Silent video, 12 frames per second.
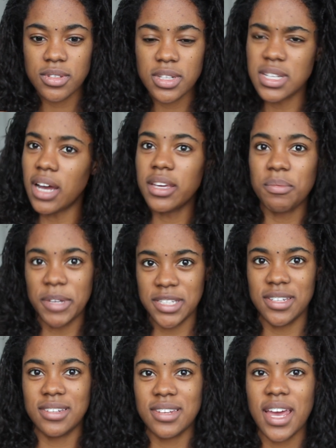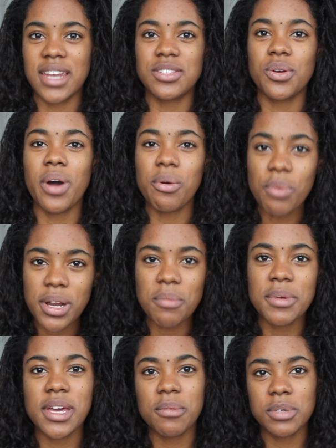document it. And so I want to
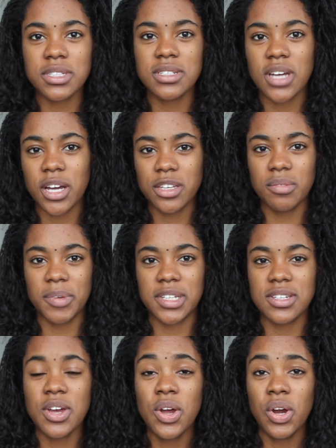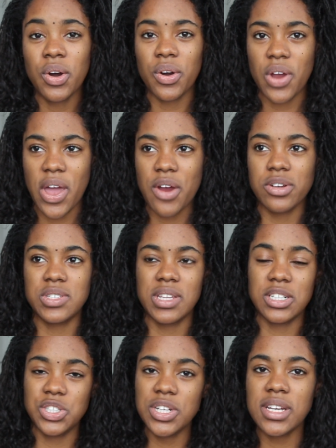be able to document her hair so
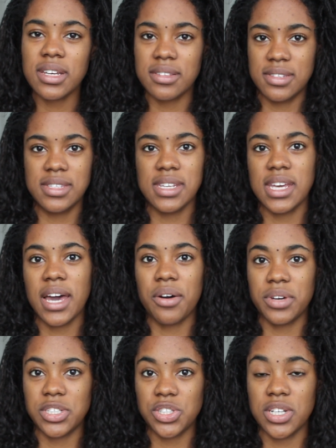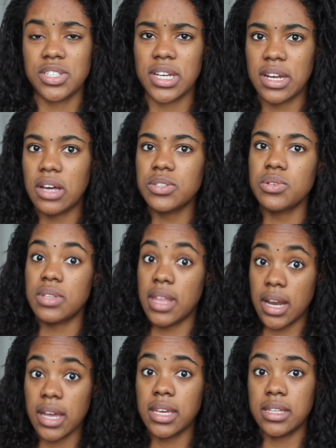that she can see how it's changing, and also so
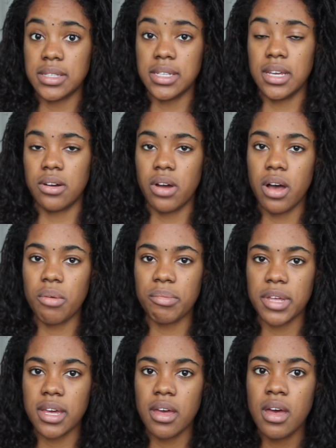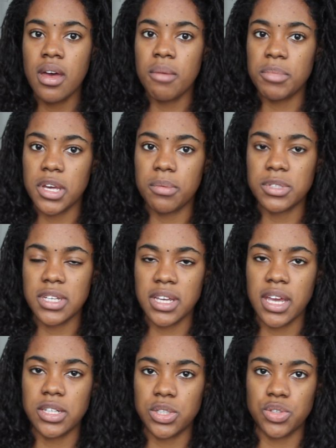that I can see. It'll help me be able to
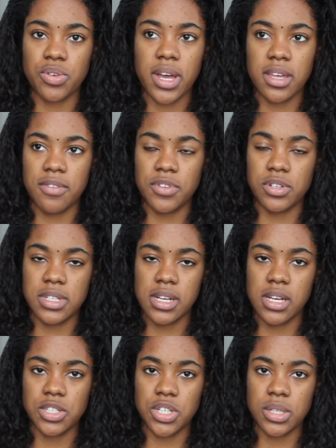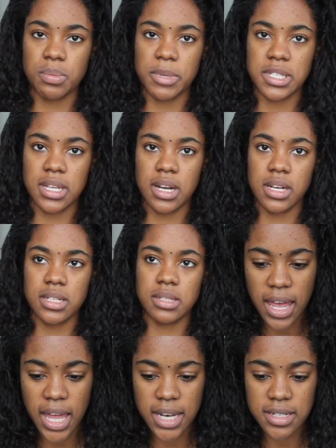gauge and track if there's any adjustments that I need
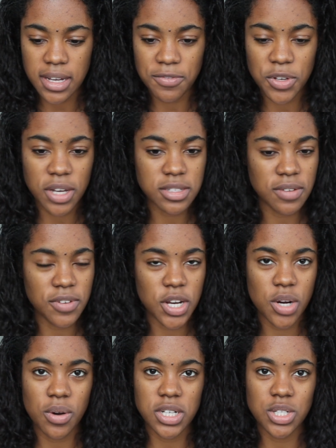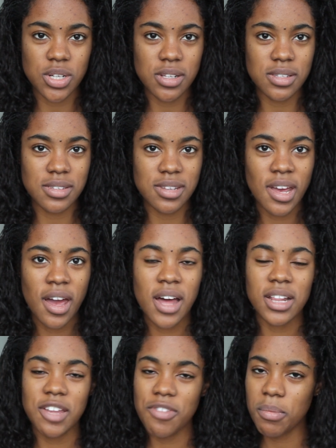And if you guys have any questions,
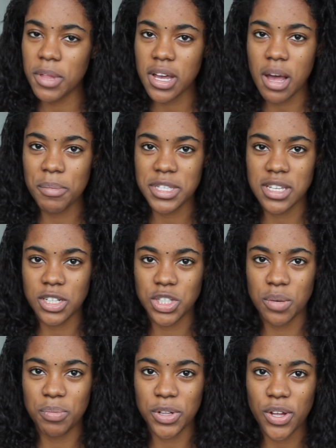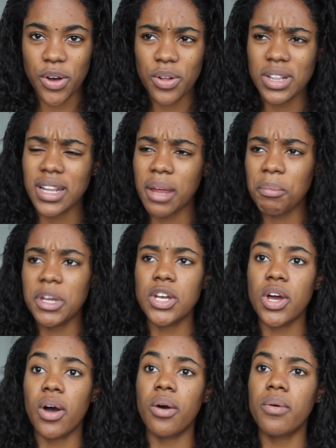leave them in the comment section below. Let me
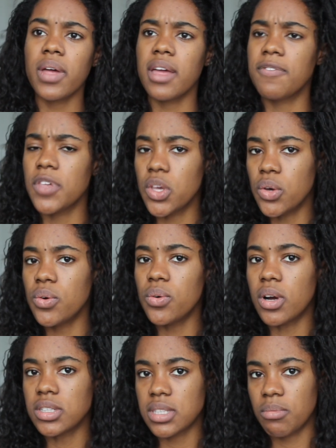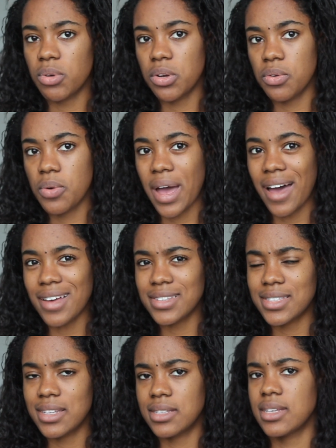know if you are someone who
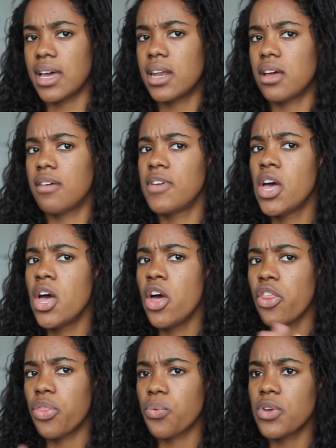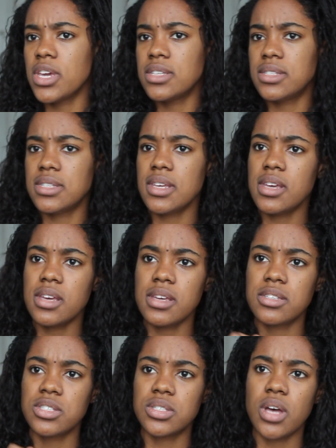has this kind of 3C
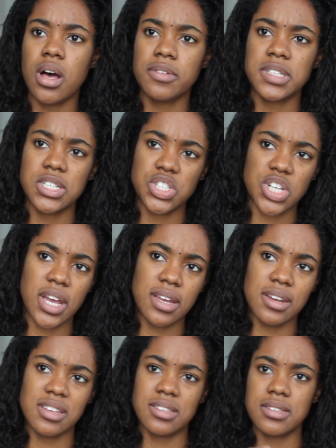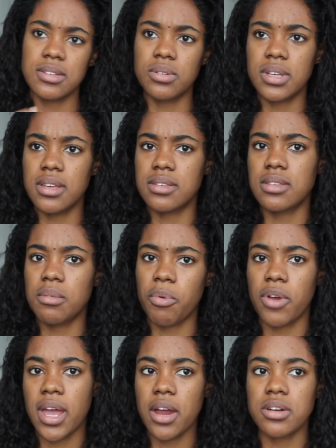soft, shiny, silky,
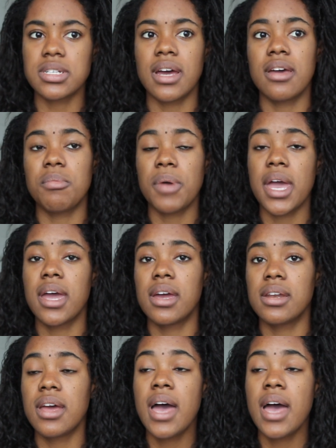slippery hair type and